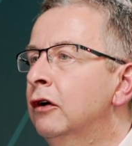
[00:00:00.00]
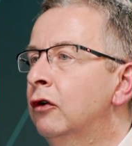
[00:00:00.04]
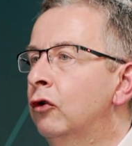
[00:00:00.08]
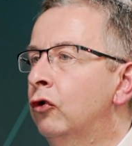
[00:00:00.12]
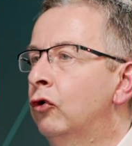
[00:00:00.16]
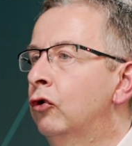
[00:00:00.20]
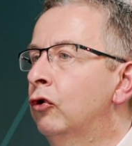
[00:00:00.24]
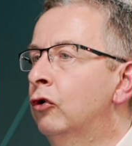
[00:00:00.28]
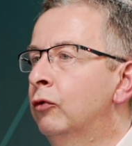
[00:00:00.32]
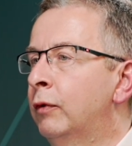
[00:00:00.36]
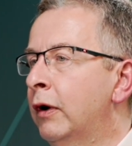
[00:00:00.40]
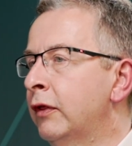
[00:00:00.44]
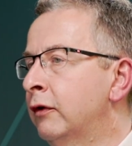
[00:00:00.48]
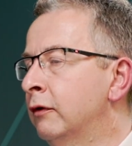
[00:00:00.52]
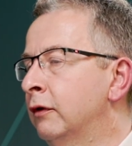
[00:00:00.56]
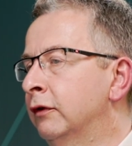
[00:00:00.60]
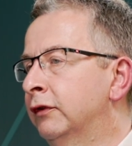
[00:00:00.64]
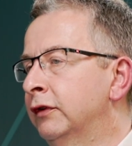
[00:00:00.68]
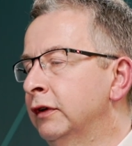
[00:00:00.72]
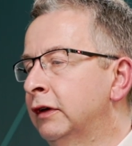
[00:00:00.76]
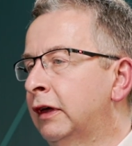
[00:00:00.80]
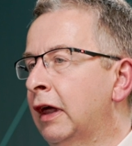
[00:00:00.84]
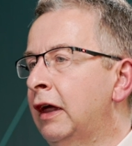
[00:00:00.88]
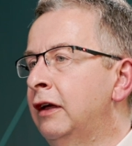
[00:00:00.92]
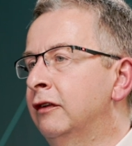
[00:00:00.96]
or whether
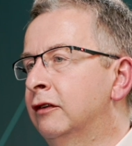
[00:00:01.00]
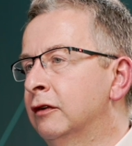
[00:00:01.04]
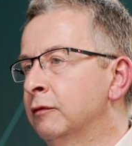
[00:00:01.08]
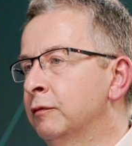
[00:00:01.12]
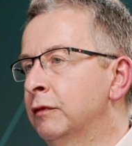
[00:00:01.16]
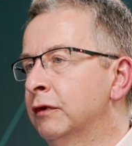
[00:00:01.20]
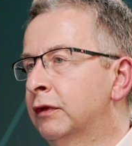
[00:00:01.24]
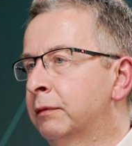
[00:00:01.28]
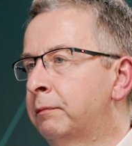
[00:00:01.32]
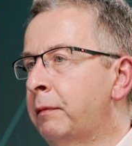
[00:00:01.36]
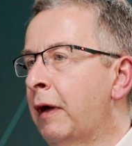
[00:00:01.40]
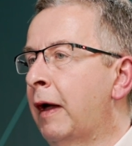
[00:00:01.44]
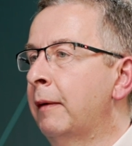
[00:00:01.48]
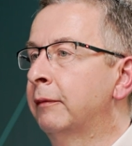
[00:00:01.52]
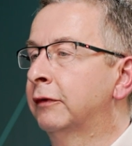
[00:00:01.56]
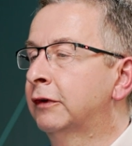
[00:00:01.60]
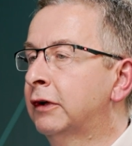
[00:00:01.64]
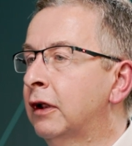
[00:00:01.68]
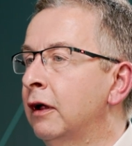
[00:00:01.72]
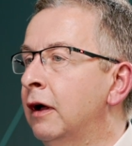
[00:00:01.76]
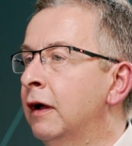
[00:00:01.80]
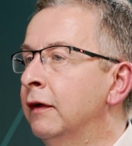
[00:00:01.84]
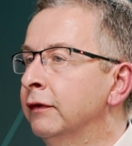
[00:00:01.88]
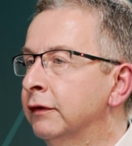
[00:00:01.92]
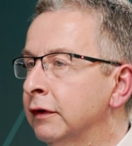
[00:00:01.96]
it's engaging with perhaps
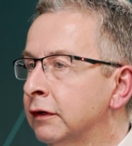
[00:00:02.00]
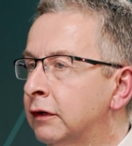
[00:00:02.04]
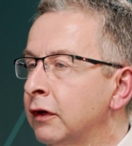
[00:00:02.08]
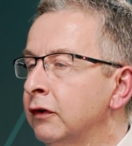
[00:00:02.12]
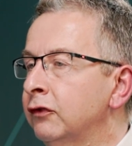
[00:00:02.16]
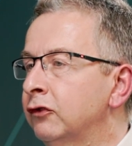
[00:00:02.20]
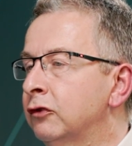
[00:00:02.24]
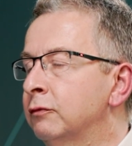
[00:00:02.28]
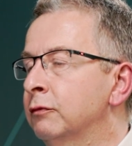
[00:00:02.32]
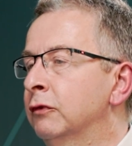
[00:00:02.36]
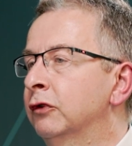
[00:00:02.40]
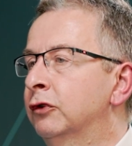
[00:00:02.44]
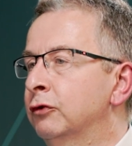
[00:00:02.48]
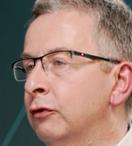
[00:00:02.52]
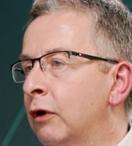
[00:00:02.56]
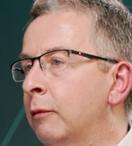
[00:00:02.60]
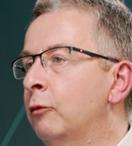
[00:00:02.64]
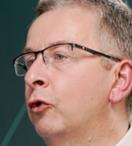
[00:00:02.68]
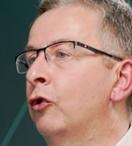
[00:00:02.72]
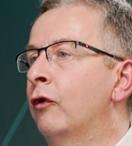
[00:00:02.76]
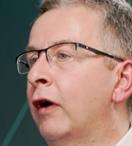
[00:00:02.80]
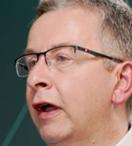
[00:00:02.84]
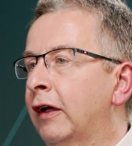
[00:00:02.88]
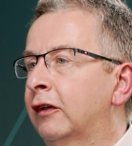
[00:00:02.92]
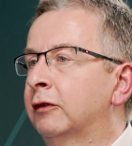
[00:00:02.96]
clients and customers who are
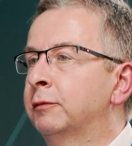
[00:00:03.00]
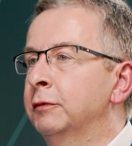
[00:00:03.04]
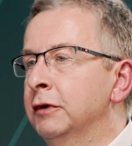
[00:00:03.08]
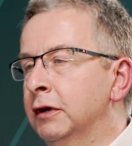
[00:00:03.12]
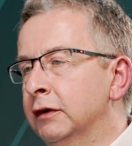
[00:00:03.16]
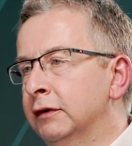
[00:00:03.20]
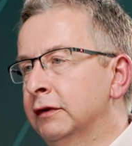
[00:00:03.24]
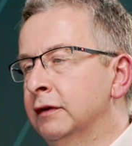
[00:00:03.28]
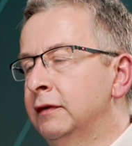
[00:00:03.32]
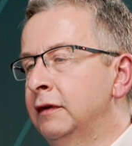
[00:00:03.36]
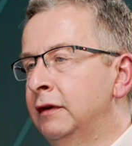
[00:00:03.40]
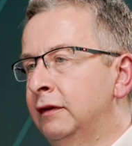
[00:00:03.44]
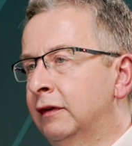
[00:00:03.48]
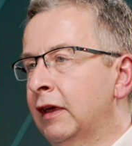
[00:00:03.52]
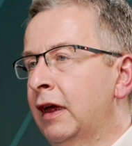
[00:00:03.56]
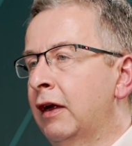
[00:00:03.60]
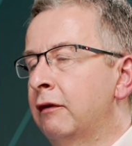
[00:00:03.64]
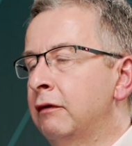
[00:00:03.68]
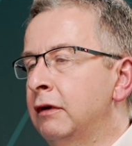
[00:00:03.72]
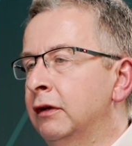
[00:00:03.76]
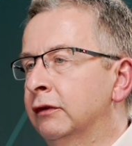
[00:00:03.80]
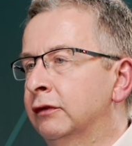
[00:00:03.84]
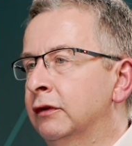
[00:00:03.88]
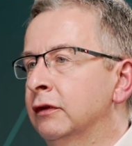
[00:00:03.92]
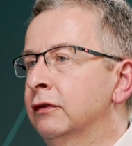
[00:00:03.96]
more expert in these
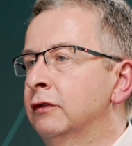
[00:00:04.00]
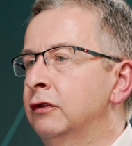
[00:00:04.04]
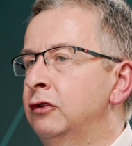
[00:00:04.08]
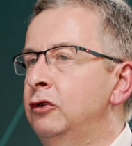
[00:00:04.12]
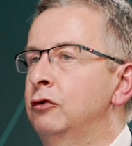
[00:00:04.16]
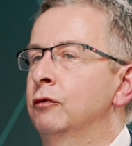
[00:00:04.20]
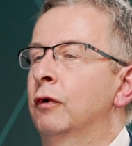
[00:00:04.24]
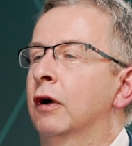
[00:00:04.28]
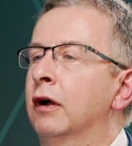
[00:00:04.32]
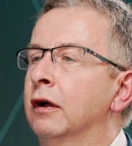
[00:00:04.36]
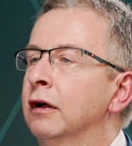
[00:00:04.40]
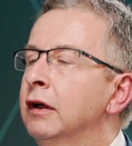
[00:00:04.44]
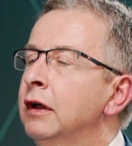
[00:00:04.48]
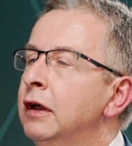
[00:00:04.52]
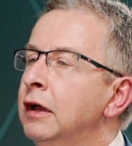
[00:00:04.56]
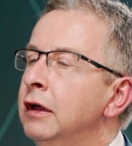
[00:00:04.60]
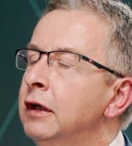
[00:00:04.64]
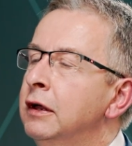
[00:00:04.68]
areas that, than you are.